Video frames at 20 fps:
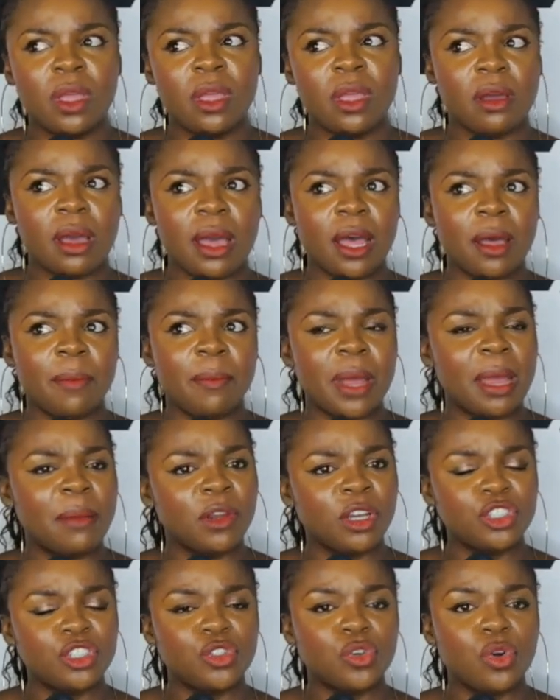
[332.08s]
I'm
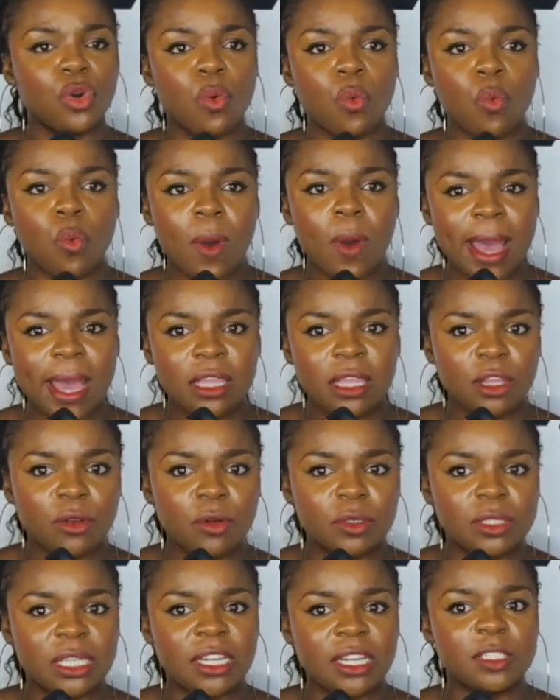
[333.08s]
not sure why there
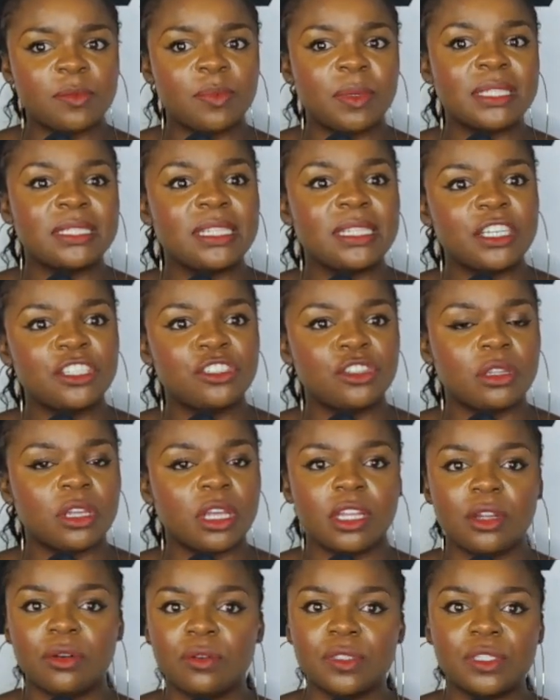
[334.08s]
was an expectation that
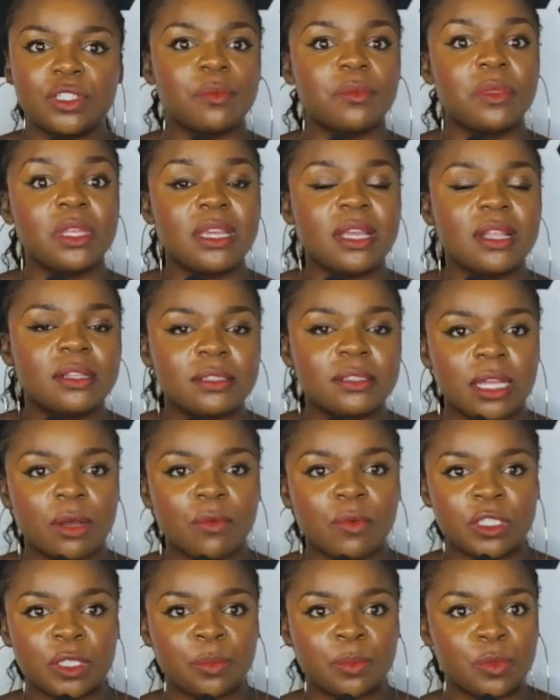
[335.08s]
there was something else that
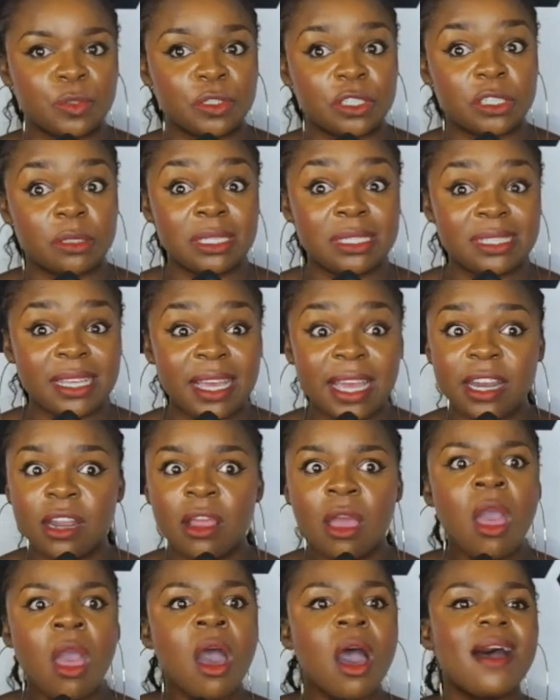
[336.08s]
was supposed to be said,
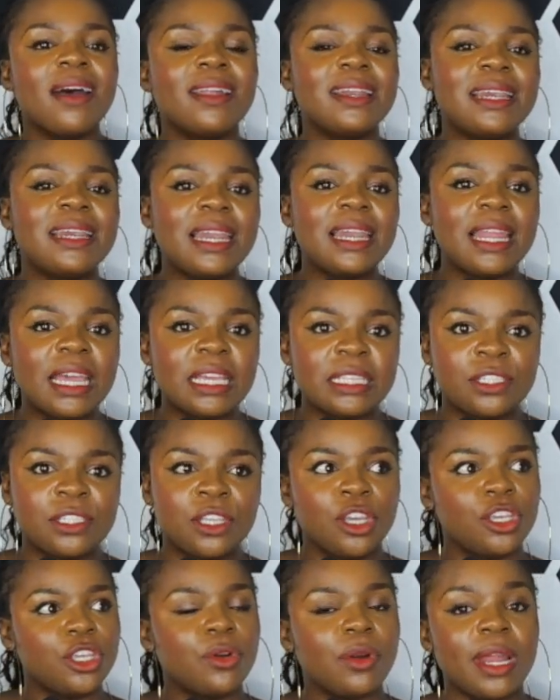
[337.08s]
unless
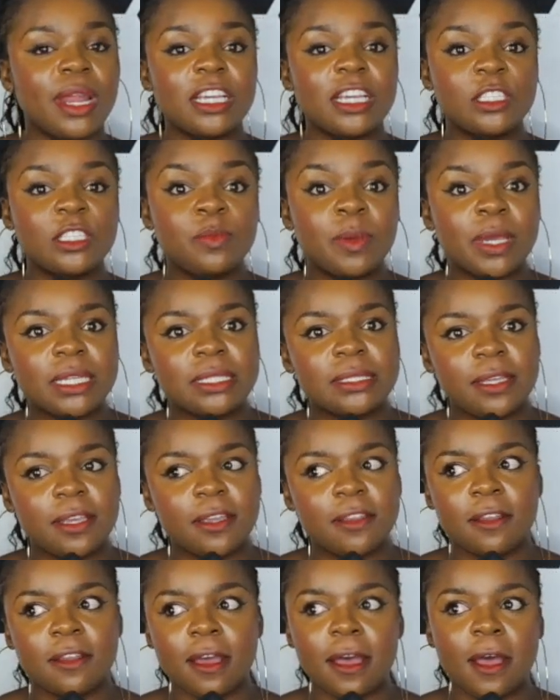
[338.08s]
you're
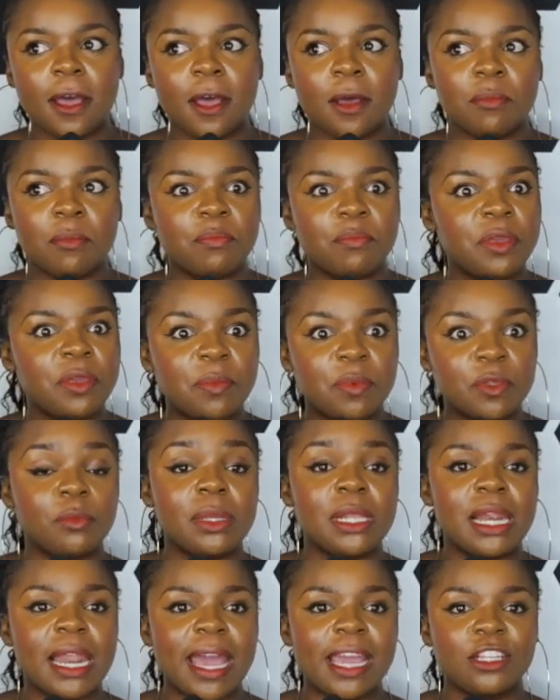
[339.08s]
expecting people to
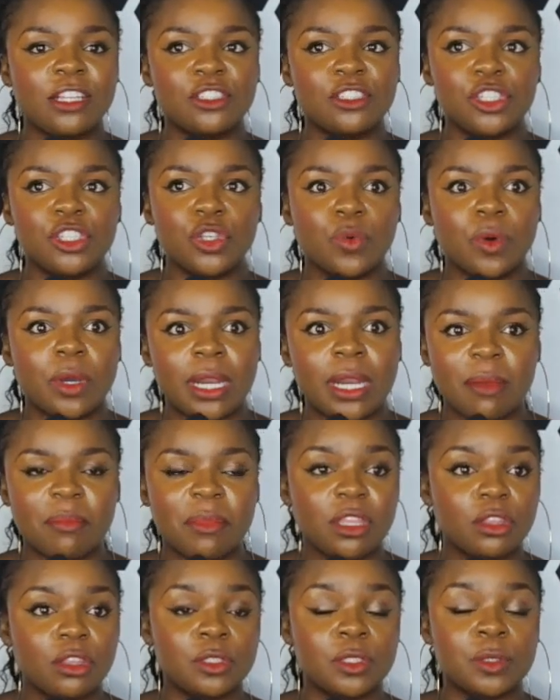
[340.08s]
be lying to you, and I
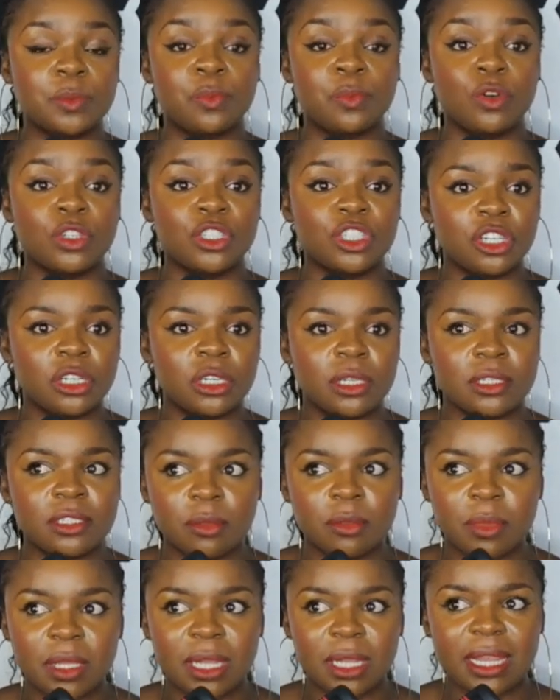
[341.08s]
mean the sports journalists
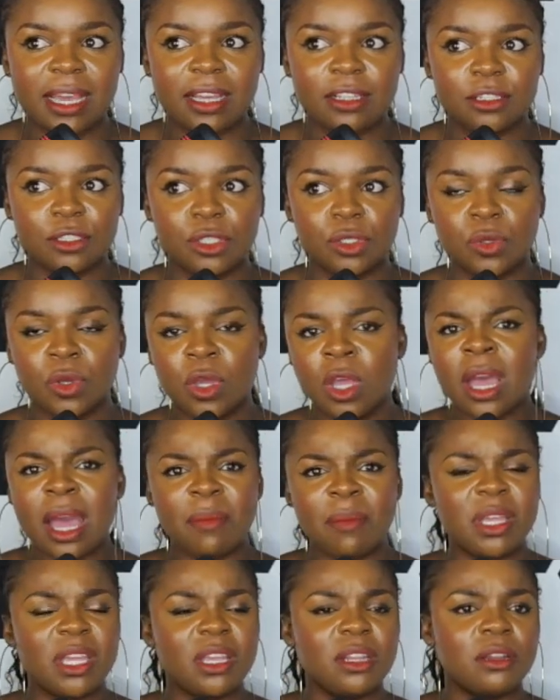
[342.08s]
to be lying to you. I
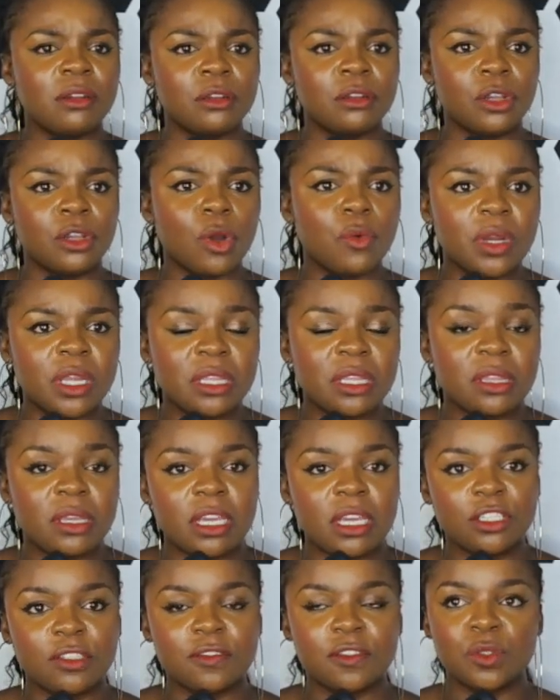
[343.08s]
mean, now we're in the
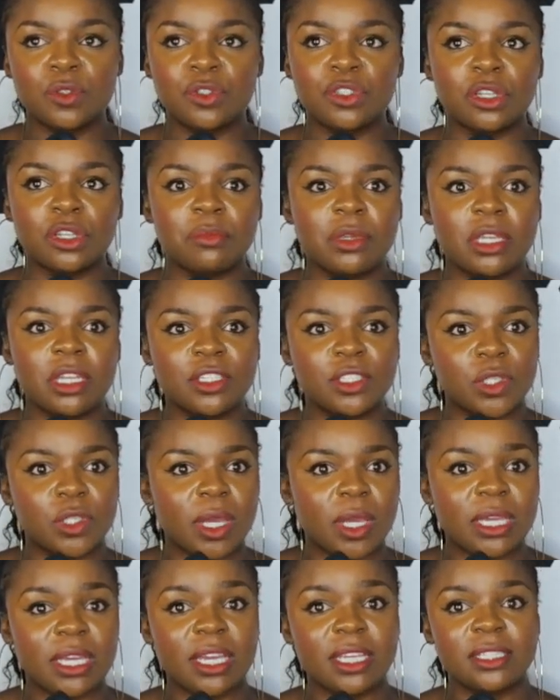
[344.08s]
age of social media, so I
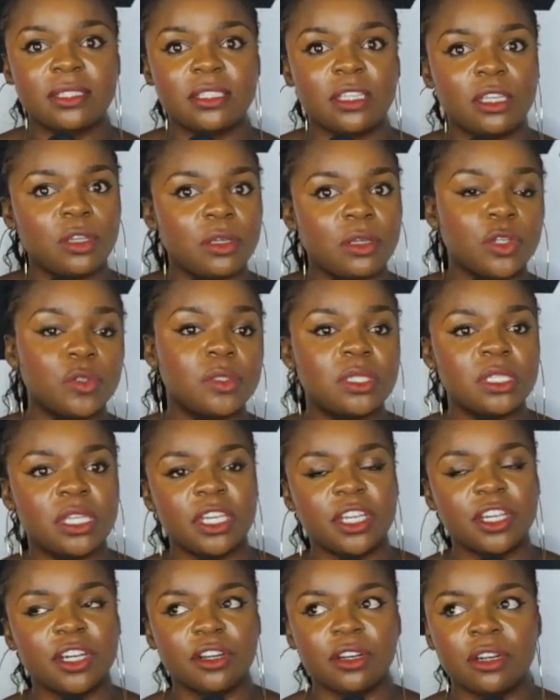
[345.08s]
guess you'd
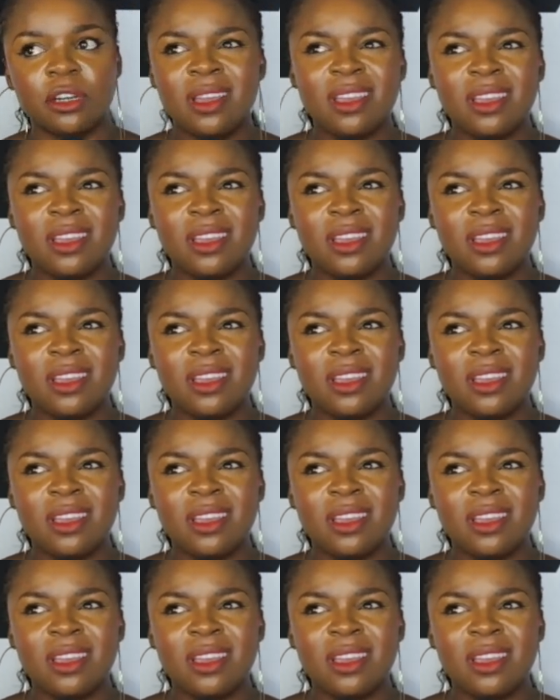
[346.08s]
hear,